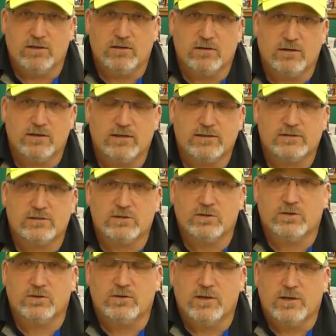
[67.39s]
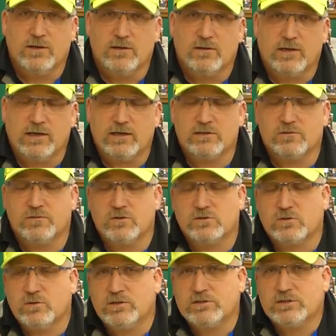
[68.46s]
All right, so I guess the
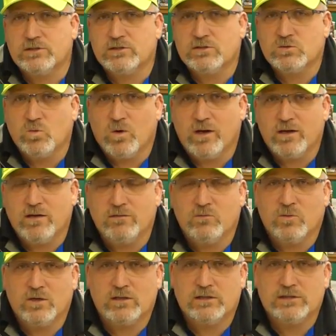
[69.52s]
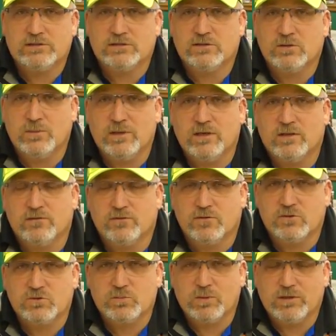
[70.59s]
first question is, why you even want to listen to me in the
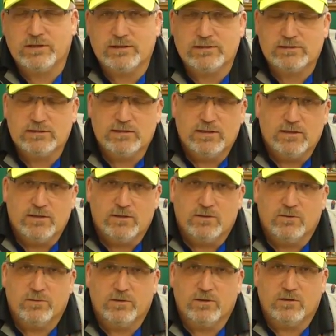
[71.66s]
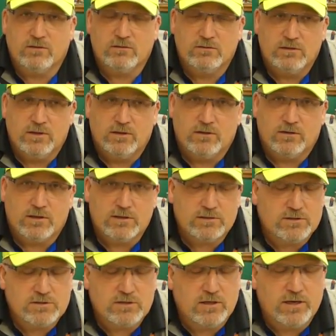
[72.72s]
first place? Well, because
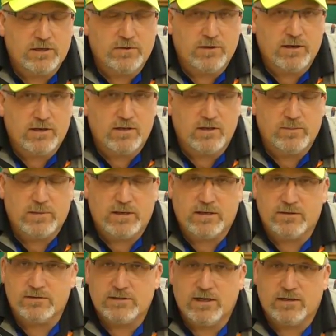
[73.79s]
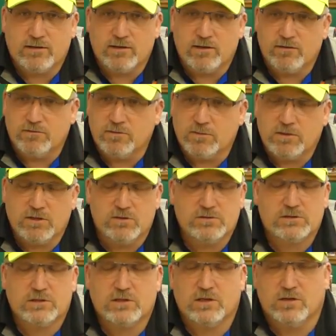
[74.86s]
there's a lot of great club makers out there from
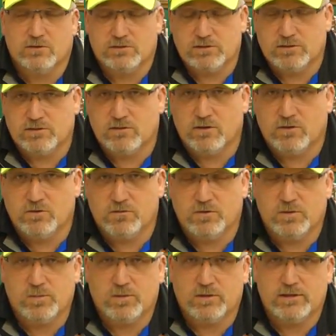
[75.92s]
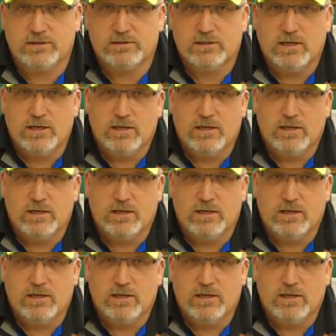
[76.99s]
coast to coast. They're all over the place.